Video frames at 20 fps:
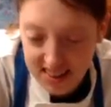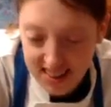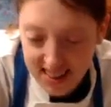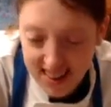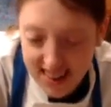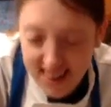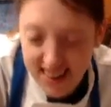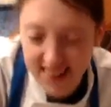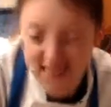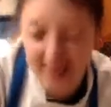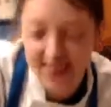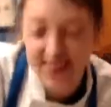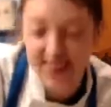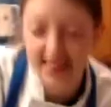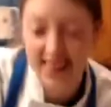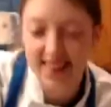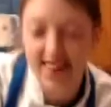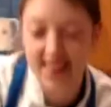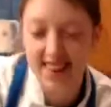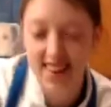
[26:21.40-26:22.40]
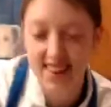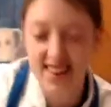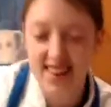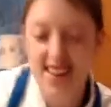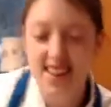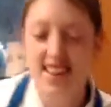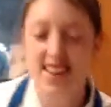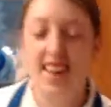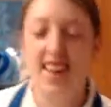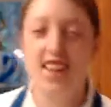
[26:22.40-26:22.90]

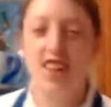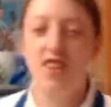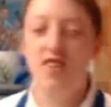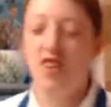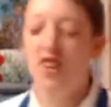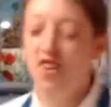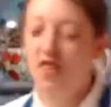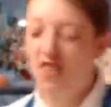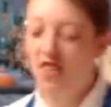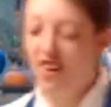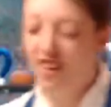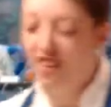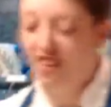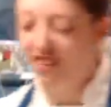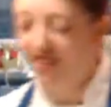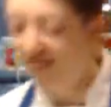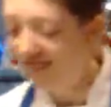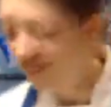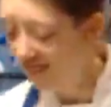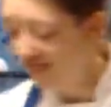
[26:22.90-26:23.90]
Thank you for the follow.